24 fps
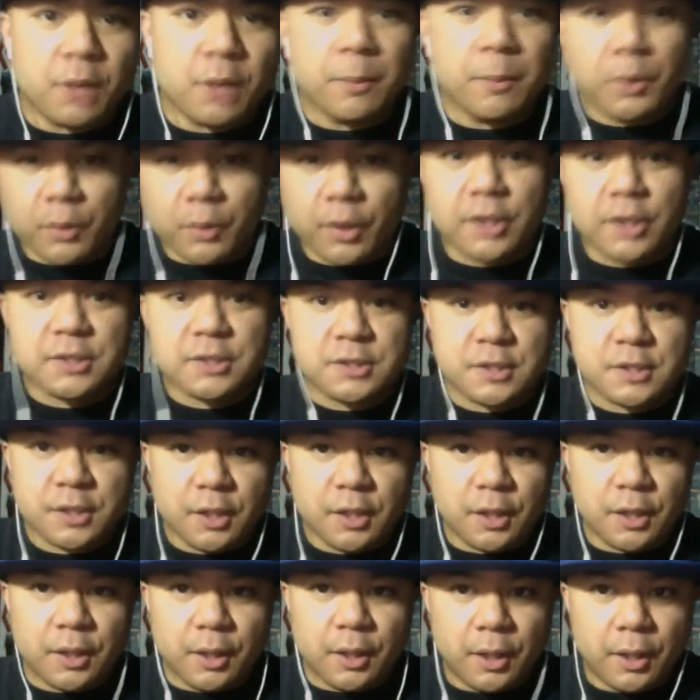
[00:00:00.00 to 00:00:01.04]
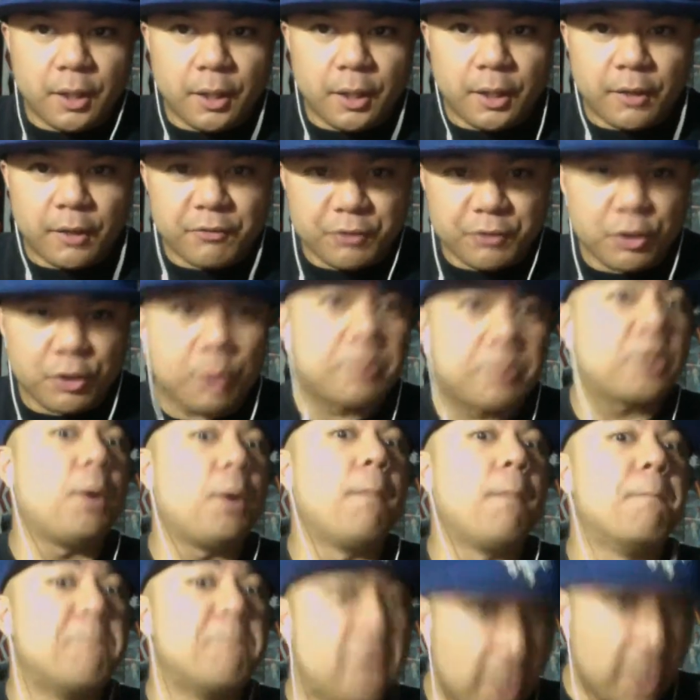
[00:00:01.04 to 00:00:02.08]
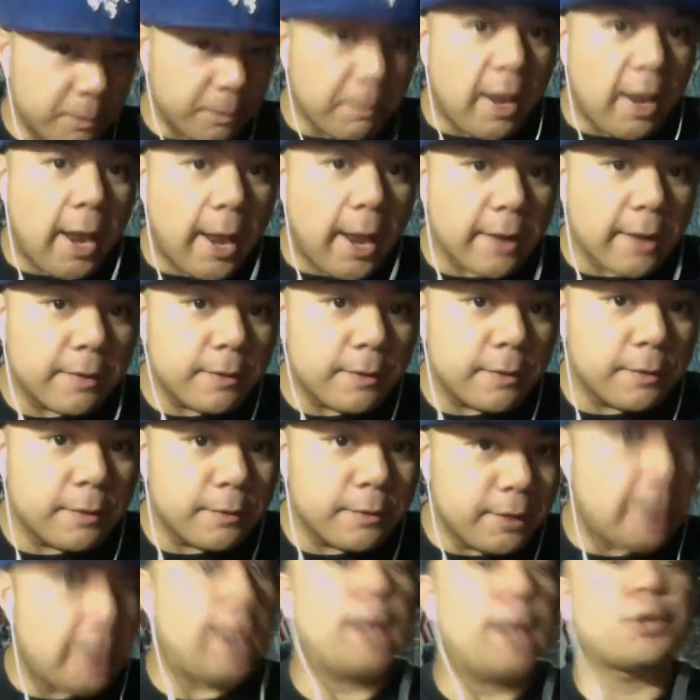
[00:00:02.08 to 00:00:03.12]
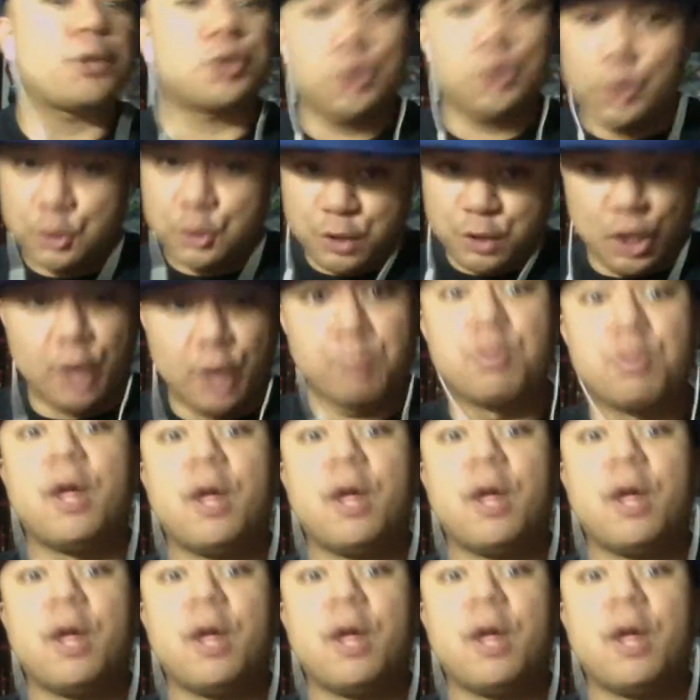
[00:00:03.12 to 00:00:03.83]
across a Filipino big man that actually knows how to play